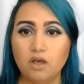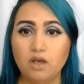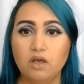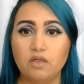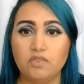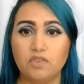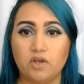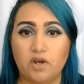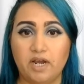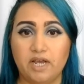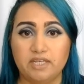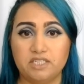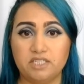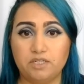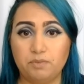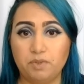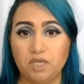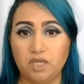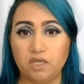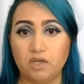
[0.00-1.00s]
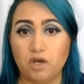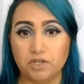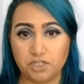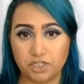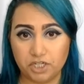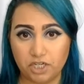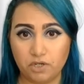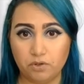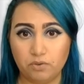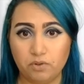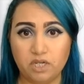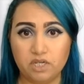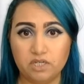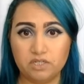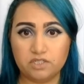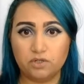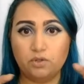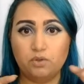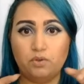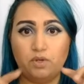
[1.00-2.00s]
There has to be contiguity,
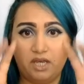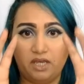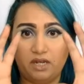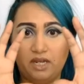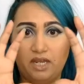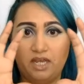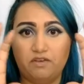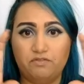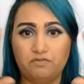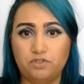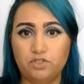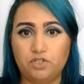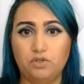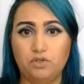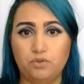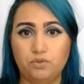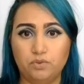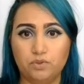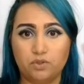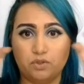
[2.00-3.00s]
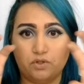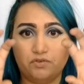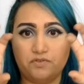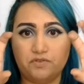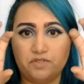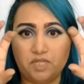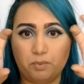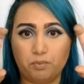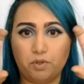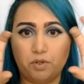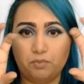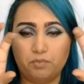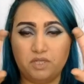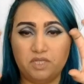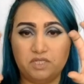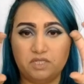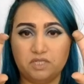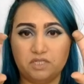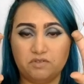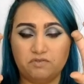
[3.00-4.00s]
so you can't have 2 sort of separate
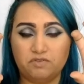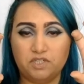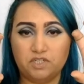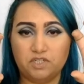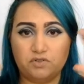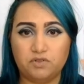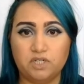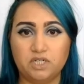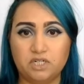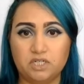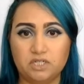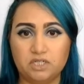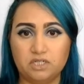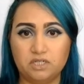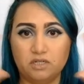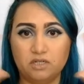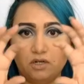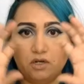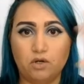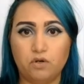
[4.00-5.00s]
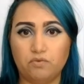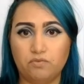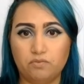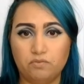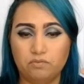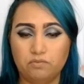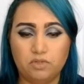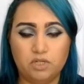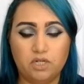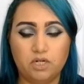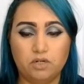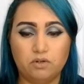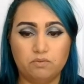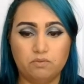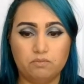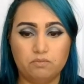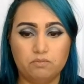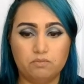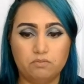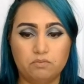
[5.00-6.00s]
pieces of a district, or, 2
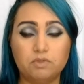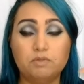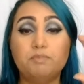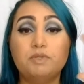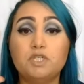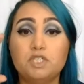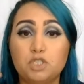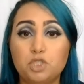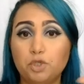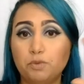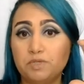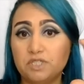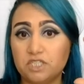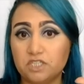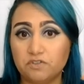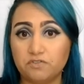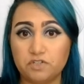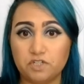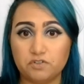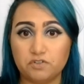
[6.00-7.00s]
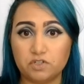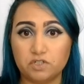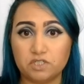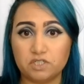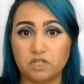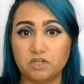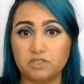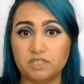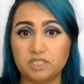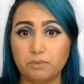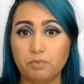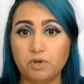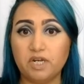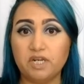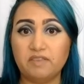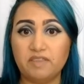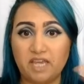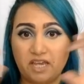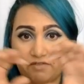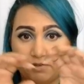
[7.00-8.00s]
pieces of districts that are
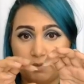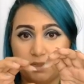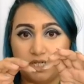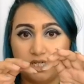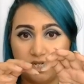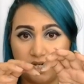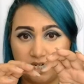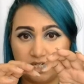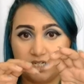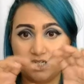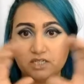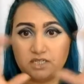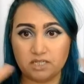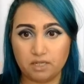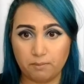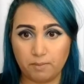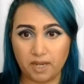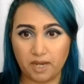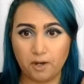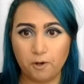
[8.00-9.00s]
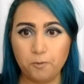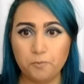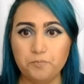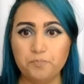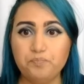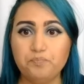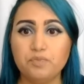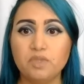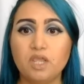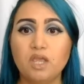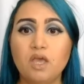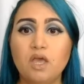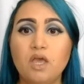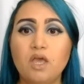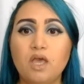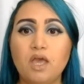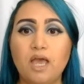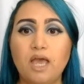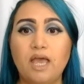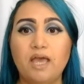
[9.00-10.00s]
separated. They have to be connected somehow,
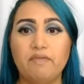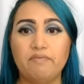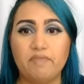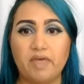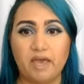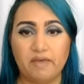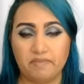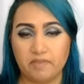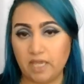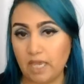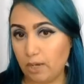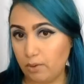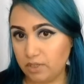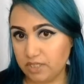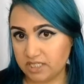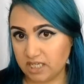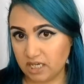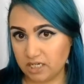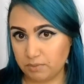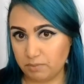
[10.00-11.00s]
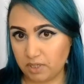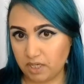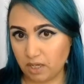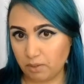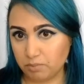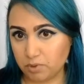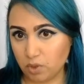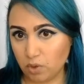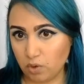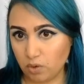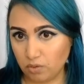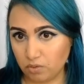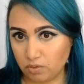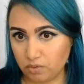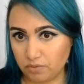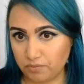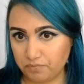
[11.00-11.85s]
and that the counties had to be kept whole.